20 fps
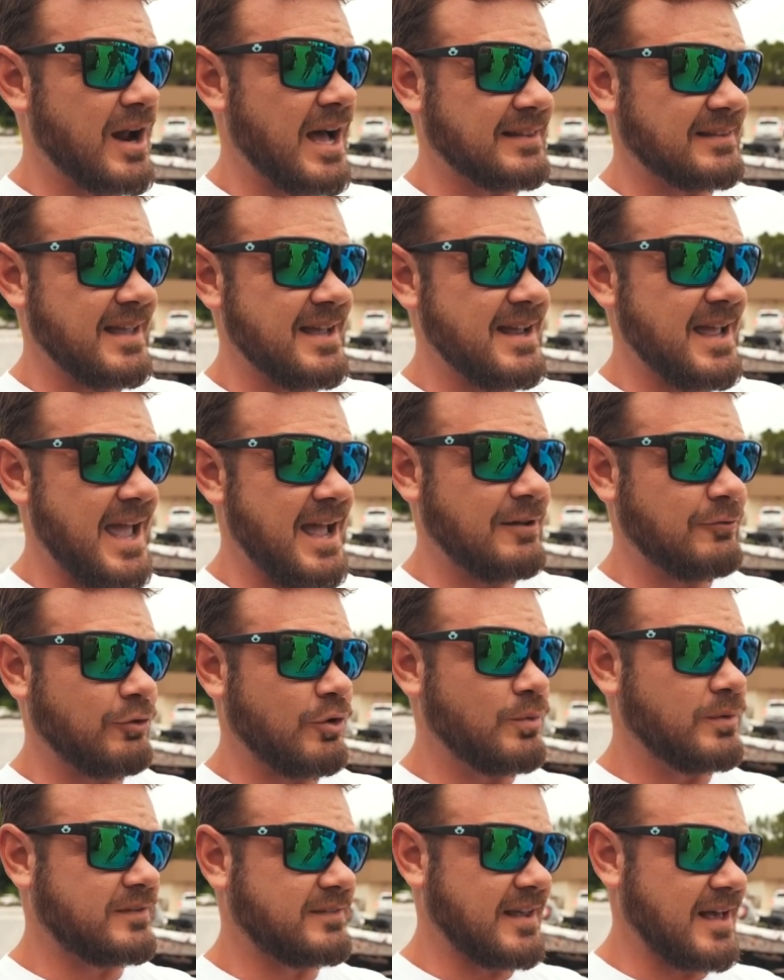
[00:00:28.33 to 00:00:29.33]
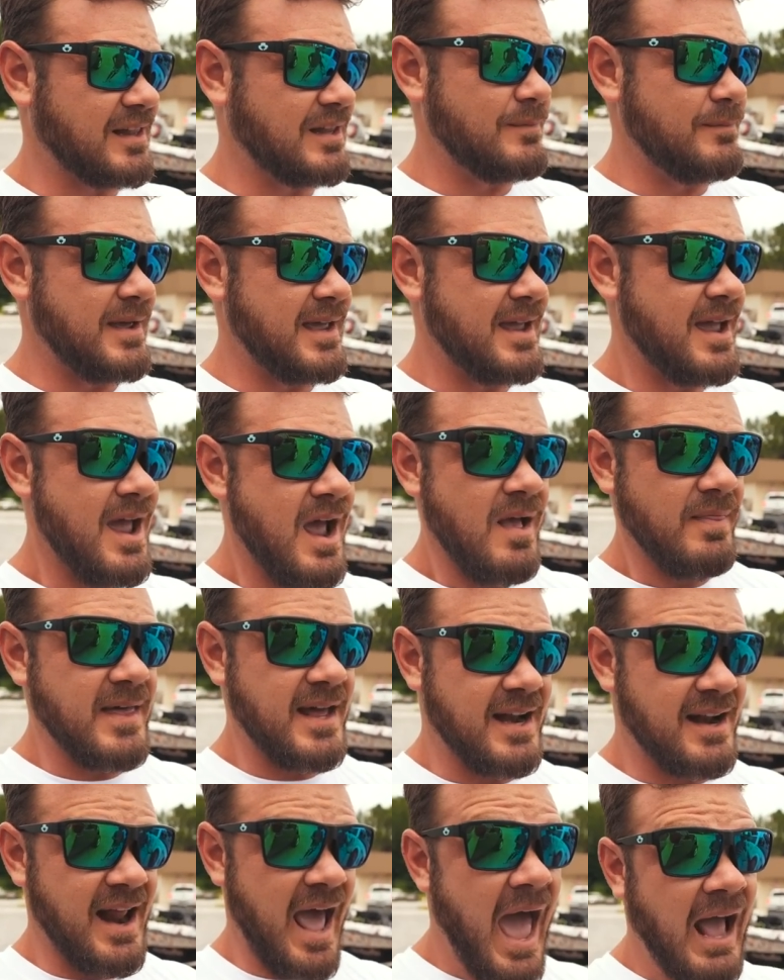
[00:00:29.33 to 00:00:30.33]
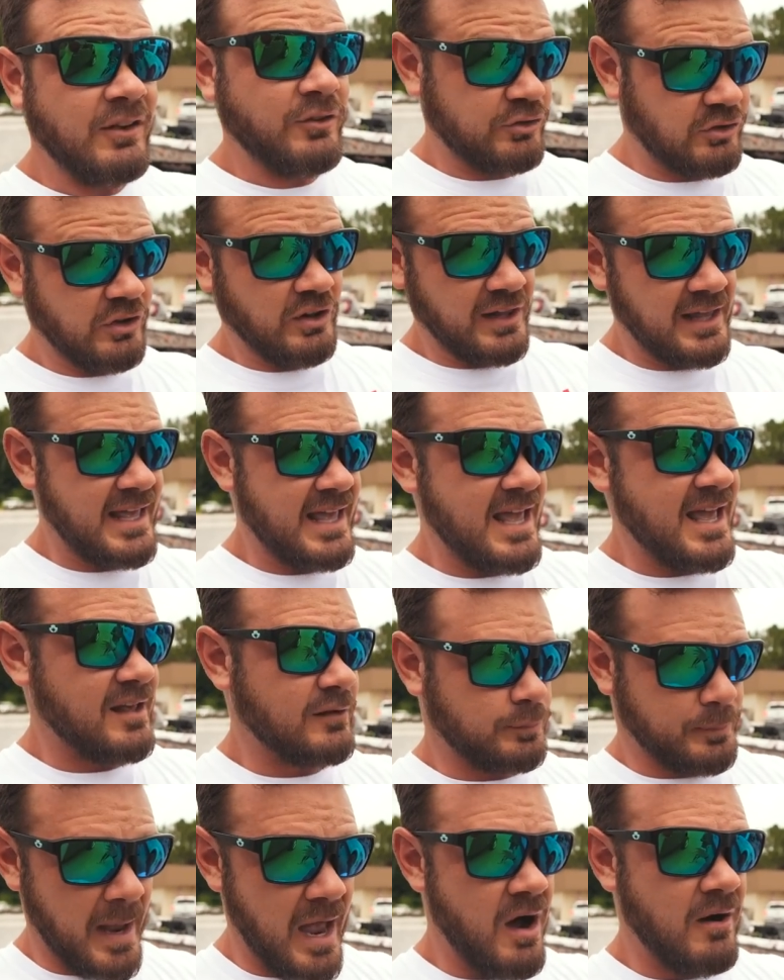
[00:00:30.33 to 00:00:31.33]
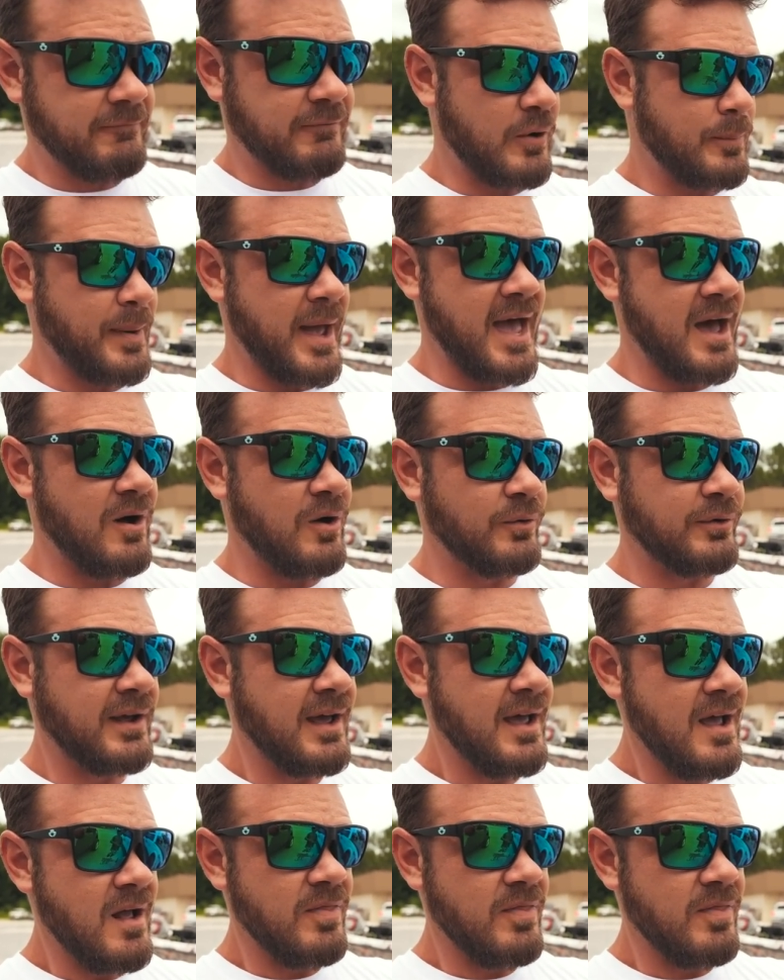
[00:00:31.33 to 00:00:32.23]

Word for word: I think Andrew was telling me that it actually is pound for pound